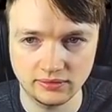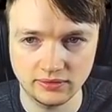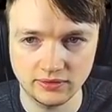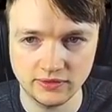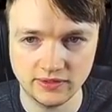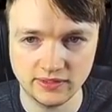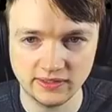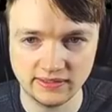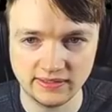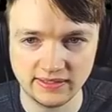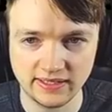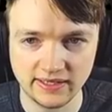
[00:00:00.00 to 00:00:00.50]

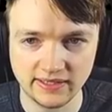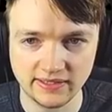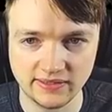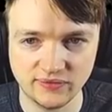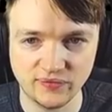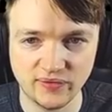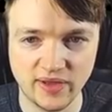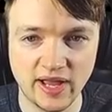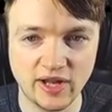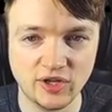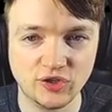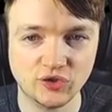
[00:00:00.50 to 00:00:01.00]
Success.
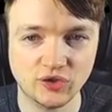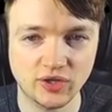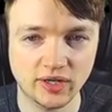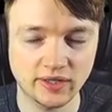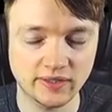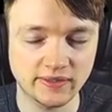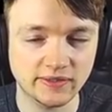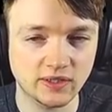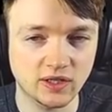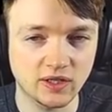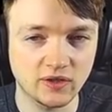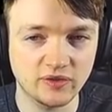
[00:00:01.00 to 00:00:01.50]
Vajra,
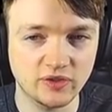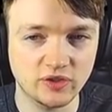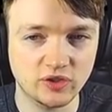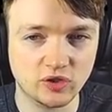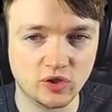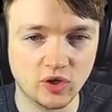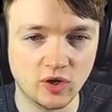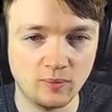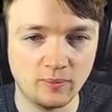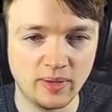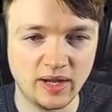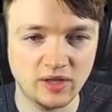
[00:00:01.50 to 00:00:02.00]
start of each
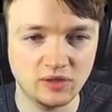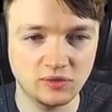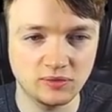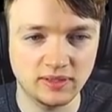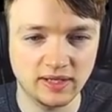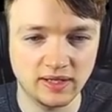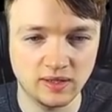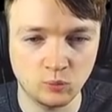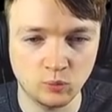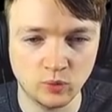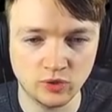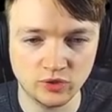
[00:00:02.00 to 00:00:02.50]
combat you
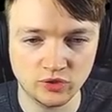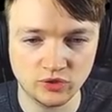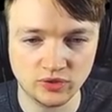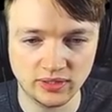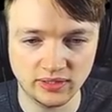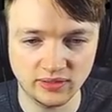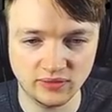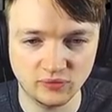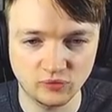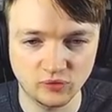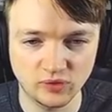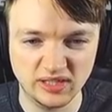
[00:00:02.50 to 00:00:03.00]
gain 1
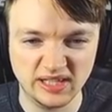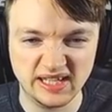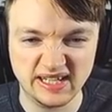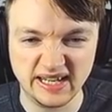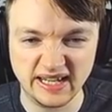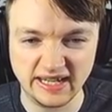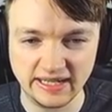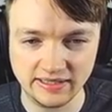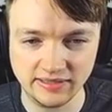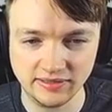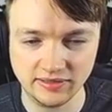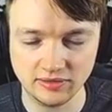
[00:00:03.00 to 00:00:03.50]
strength. Really
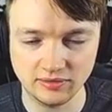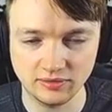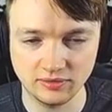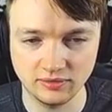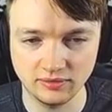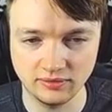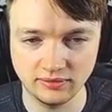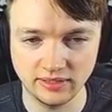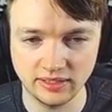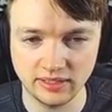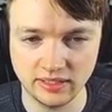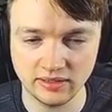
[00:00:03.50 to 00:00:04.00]
nice
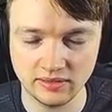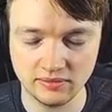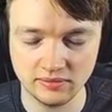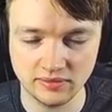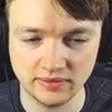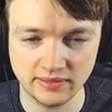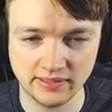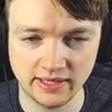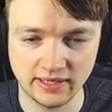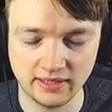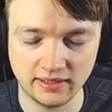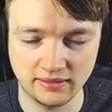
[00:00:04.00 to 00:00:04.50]
on the
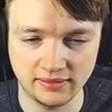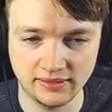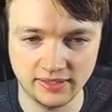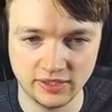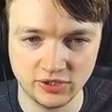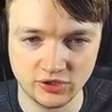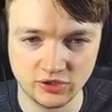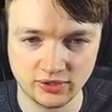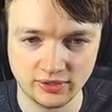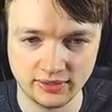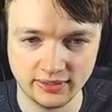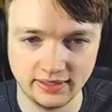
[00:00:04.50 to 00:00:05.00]
Silent
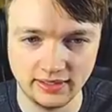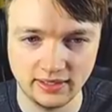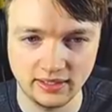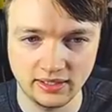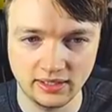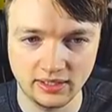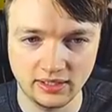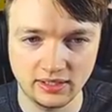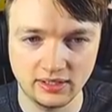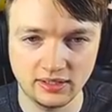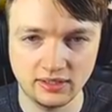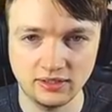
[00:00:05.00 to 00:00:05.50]
actually.
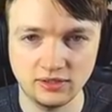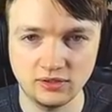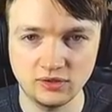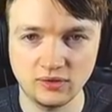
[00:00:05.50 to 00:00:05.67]
You